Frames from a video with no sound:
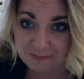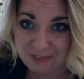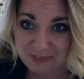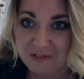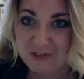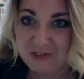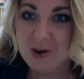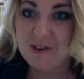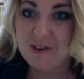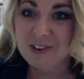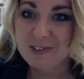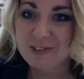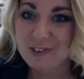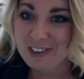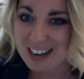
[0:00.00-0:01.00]
If you have
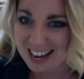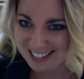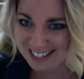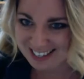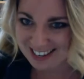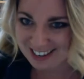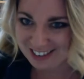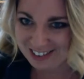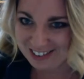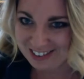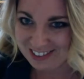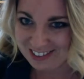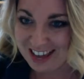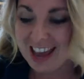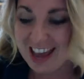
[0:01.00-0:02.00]
your phone next to you
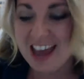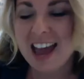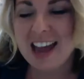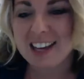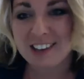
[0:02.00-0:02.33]
and